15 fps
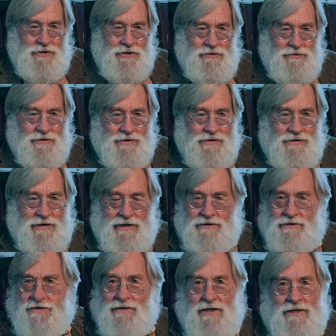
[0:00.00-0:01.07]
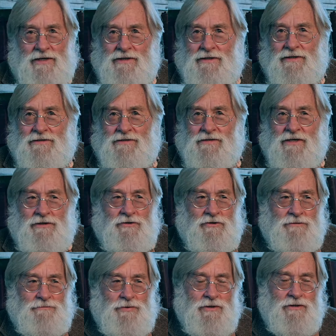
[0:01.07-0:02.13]
do is actually the light. I'd tell you
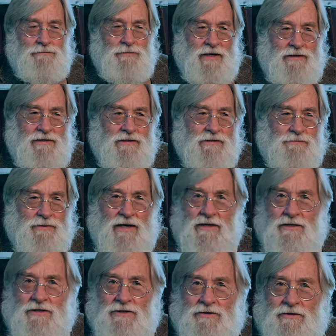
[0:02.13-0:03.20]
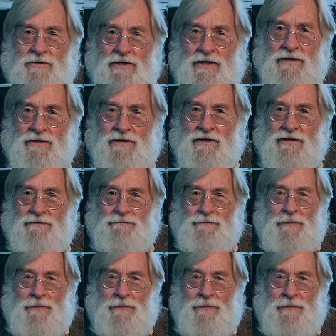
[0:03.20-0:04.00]
to put paintings back in north light again.